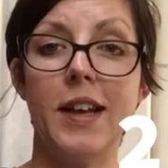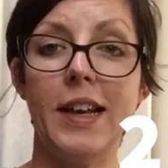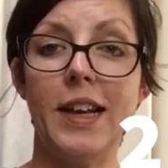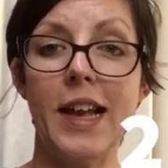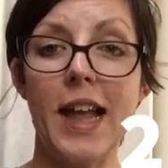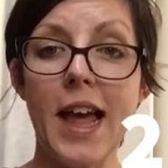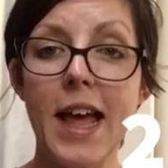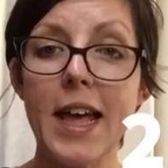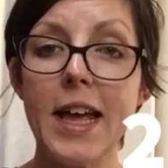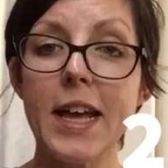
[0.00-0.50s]

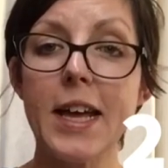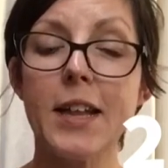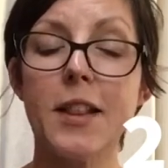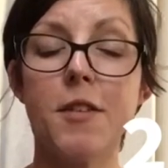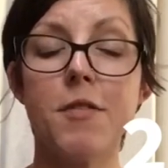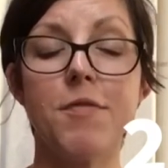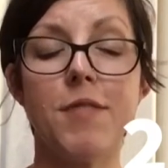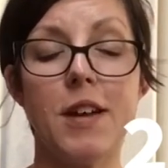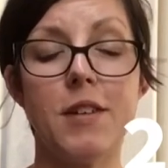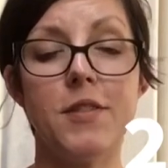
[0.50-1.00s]
Lay the
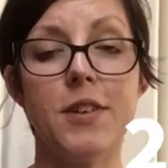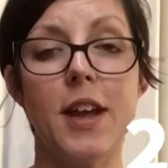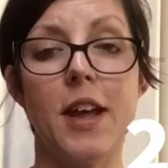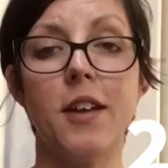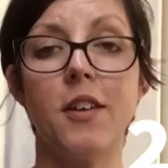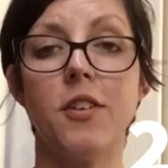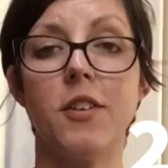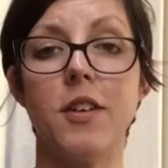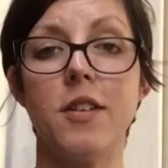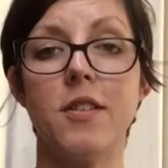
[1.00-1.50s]

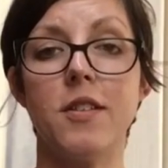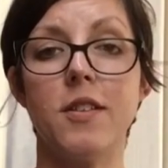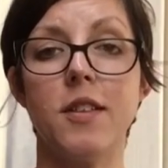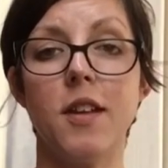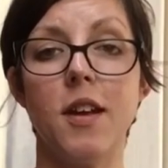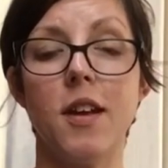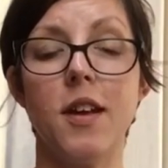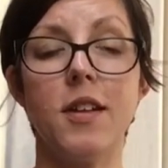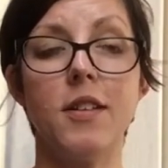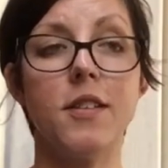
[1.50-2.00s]
foundations.
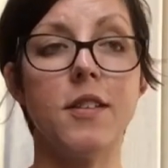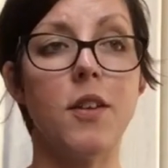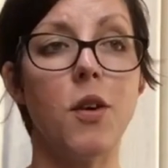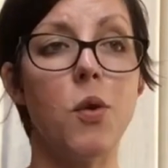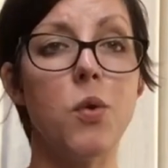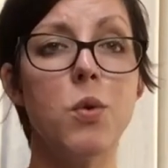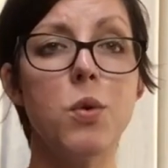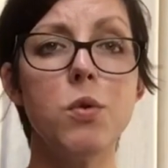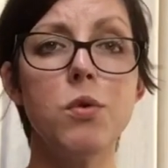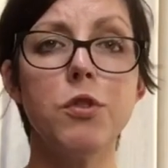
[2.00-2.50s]
It's
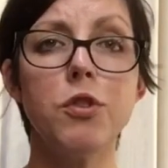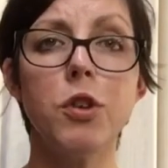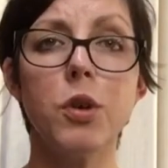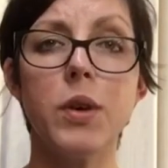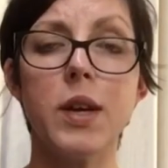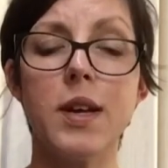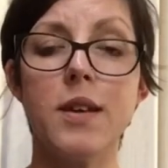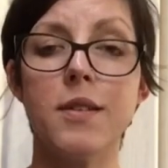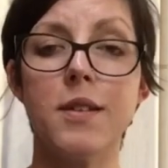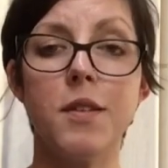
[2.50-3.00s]
all too
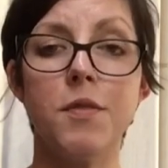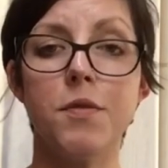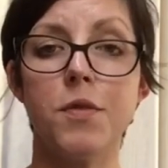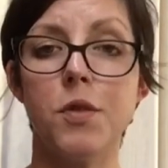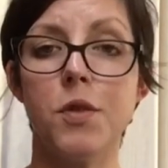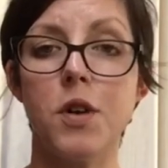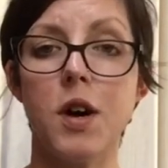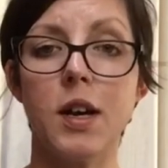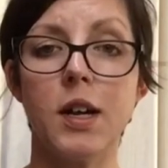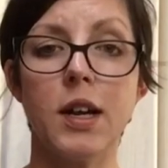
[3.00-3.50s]
easy
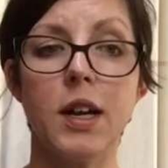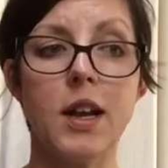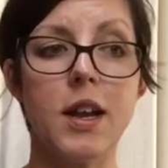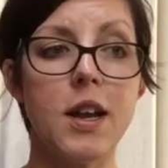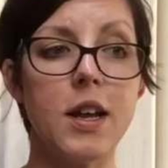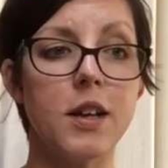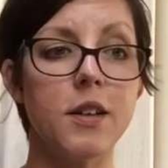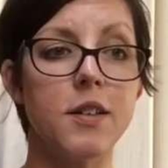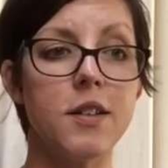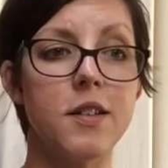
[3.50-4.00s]
for a
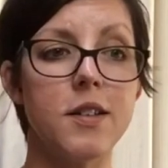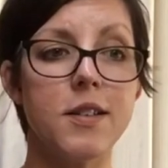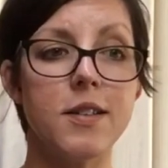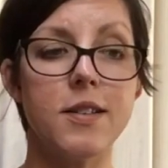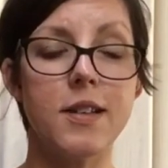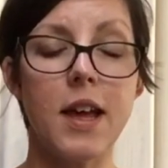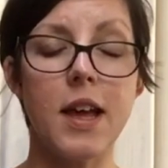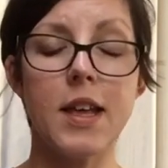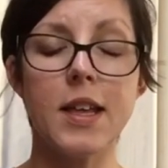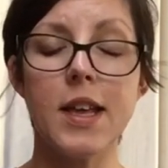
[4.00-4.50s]
clinic to just
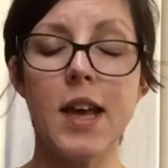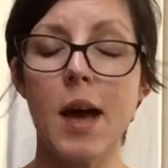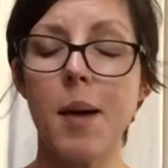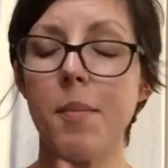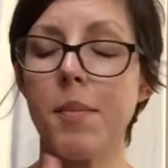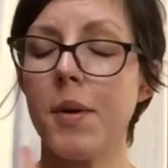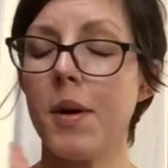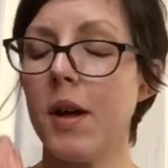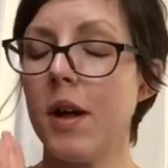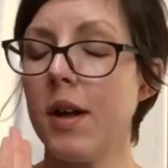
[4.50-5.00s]
say,
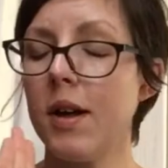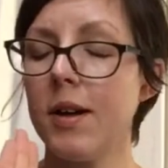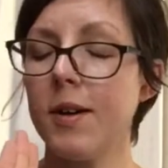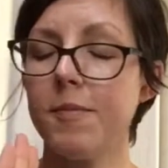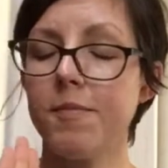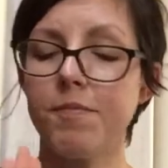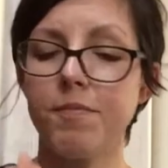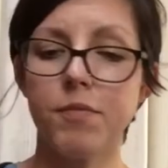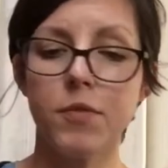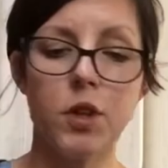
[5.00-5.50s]
yep,
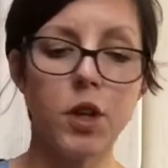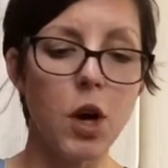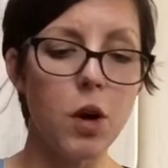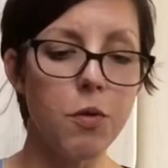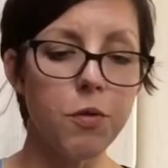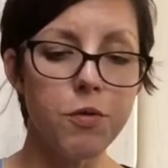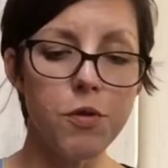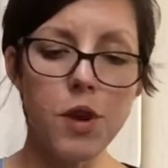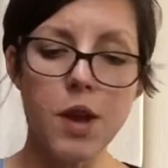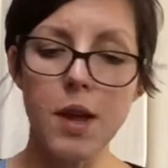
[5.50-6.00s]
go
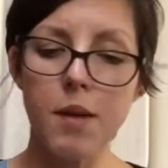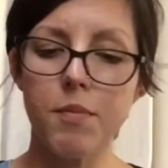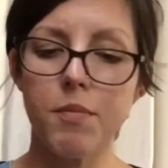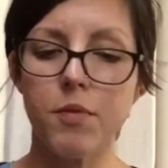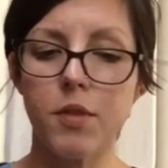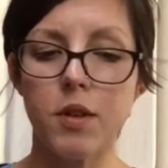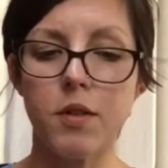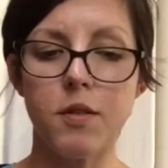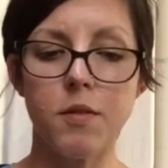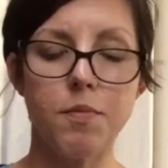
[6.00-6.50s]
for it,
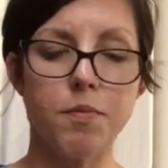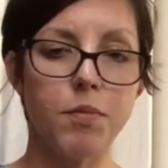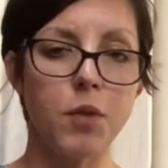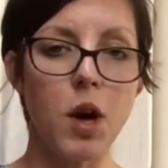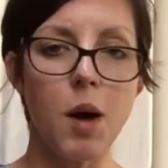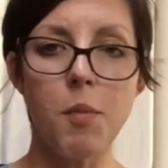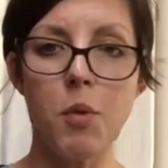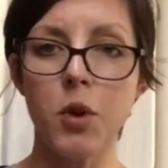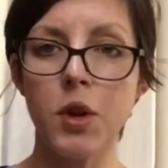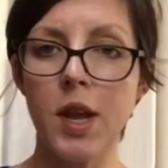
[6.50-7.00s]
just
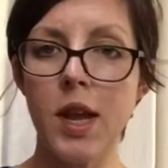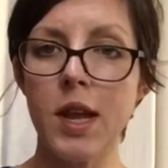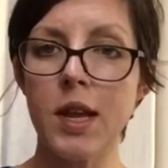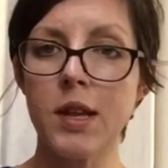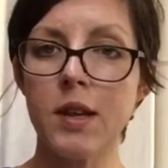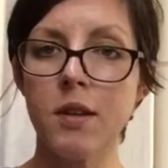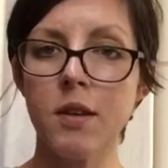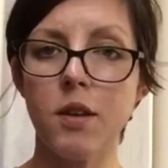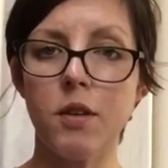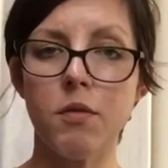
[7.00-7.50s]
come on
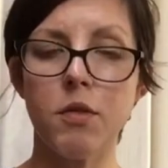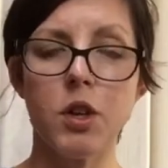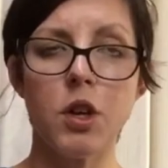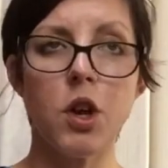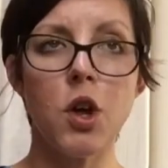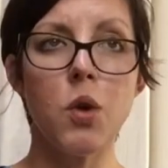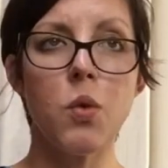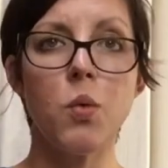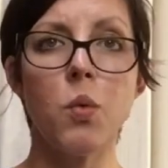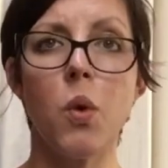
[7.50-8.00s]
in,
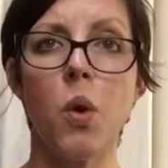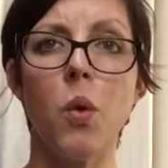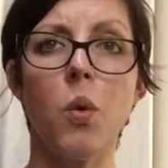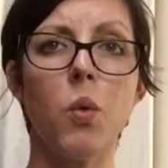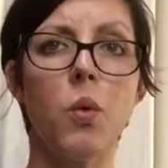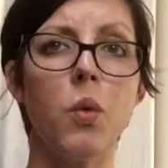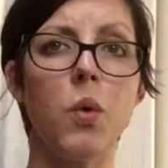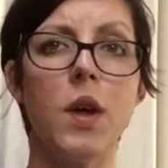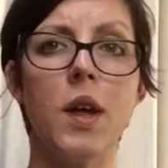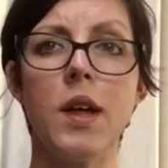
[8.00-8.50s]

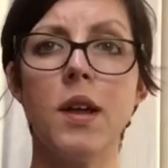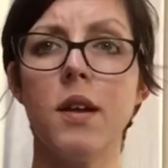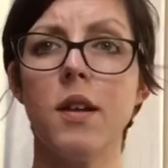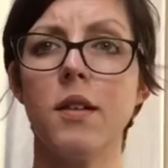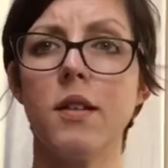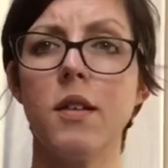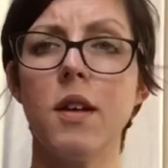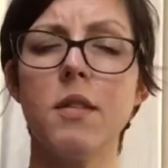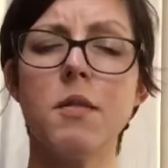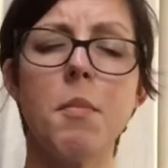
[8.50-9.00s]

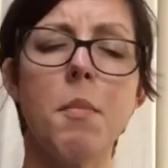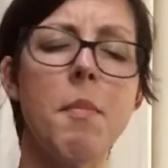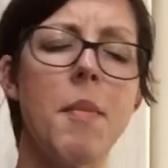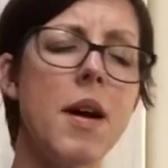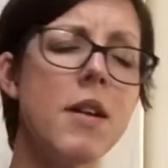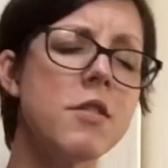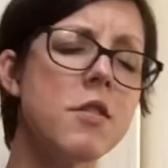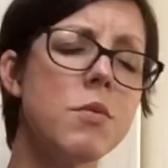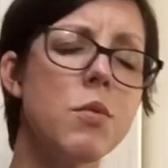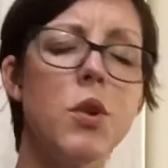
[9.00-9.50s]
it doesn't
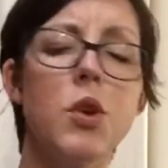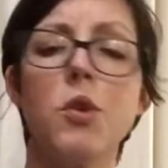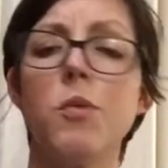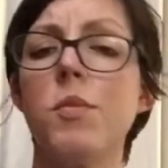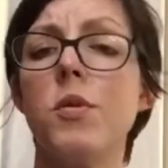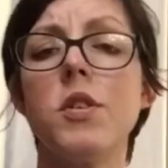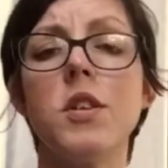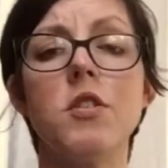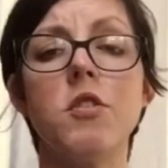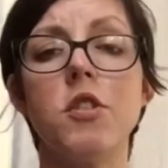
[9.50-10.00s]
matter what your
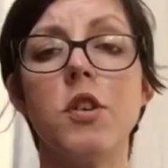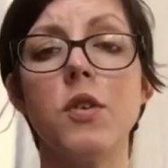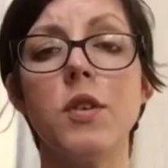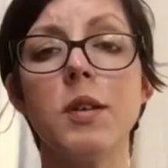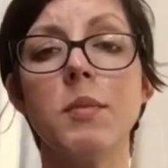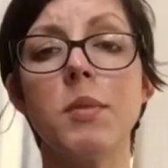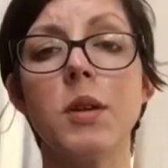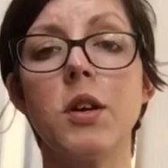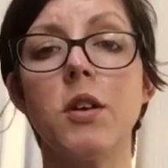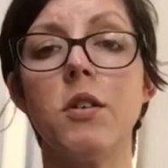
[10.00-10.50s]
body's
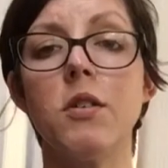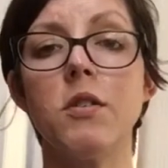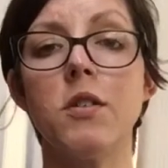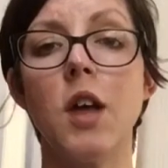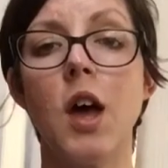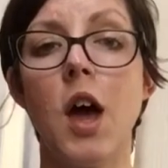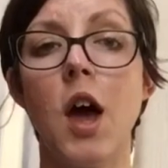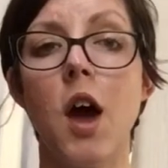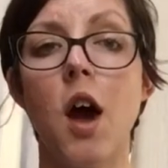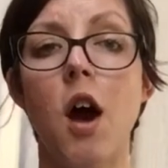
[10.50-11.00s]
doing because
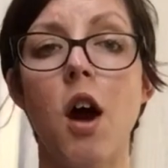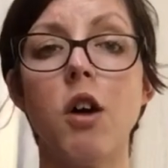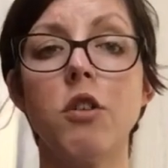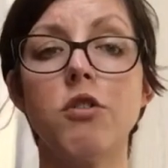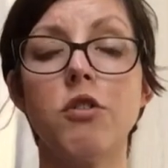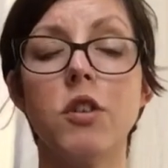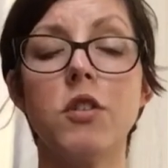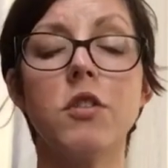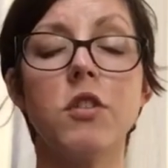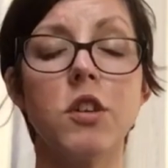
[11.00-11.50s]
our
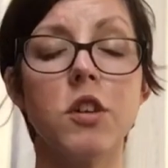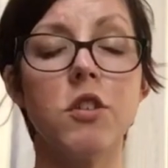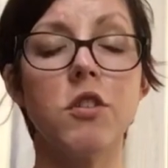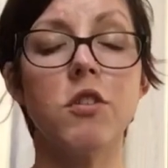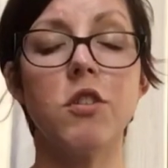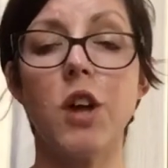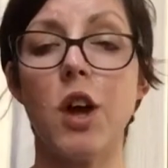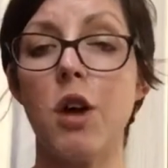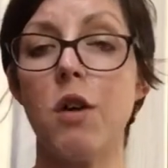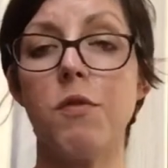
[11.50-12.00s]
drugs can
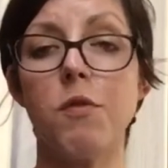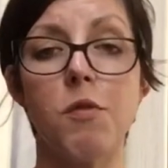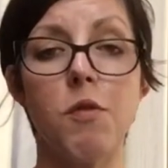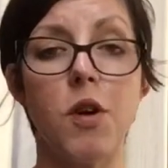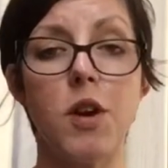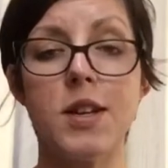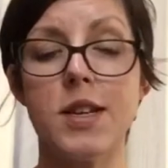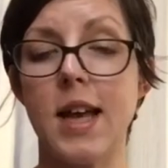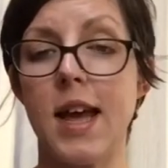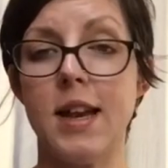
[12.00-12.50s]
just
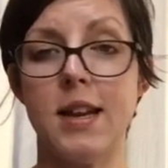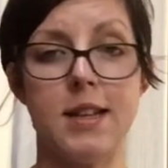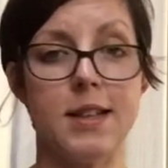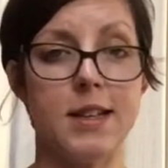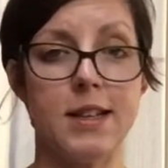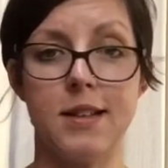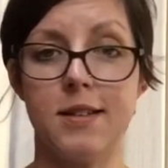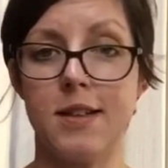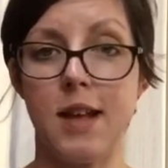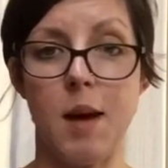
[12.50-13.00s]
override
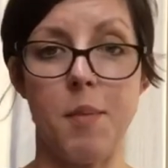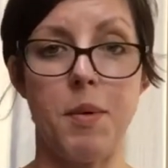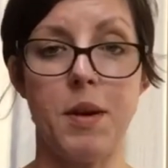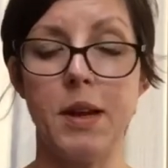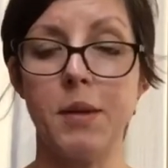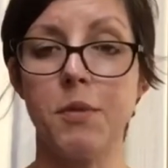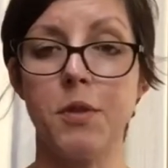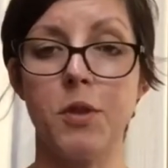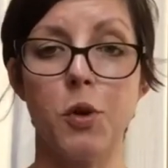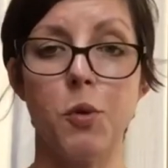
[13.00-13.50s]
anything that's
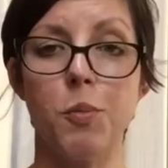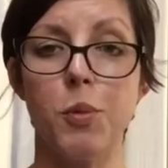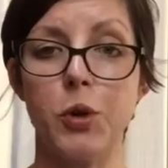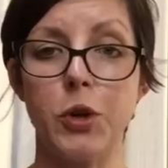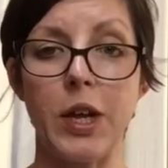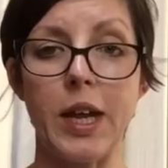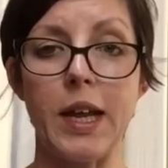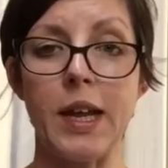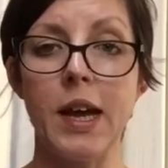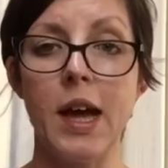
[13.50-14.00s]
happening with your
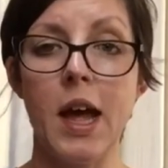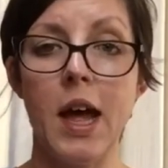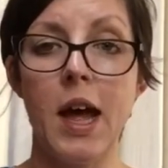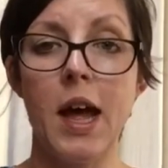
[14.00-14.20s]
body.